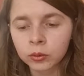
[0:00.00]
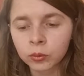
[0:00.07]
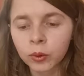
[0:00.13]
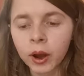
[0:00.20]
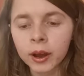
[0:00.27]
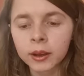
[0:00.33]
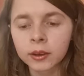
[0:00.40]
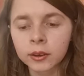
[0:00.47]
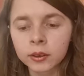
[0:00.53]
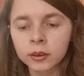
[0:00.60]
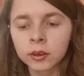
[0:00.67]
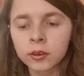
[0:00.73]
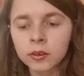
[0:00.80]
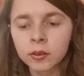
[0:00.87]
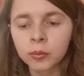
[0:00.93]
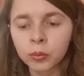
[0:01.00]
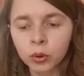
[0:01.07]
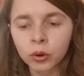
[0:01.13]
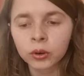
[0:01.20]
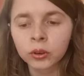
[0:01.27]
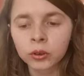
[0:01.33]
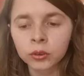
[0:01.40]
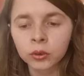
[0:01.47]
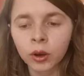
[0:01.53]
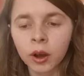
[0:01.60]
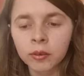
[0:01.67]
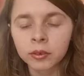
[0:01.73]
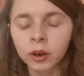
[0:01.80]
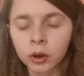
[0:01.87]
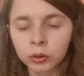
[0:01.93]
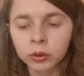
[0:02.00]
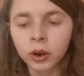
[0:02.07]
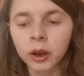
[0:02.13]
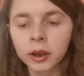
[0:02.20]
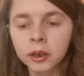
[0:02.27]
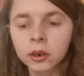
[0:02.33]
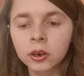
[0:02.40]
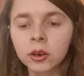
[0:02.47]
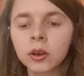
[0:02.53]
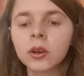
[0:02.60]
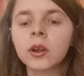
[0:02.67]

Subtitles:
why it is important to have an outline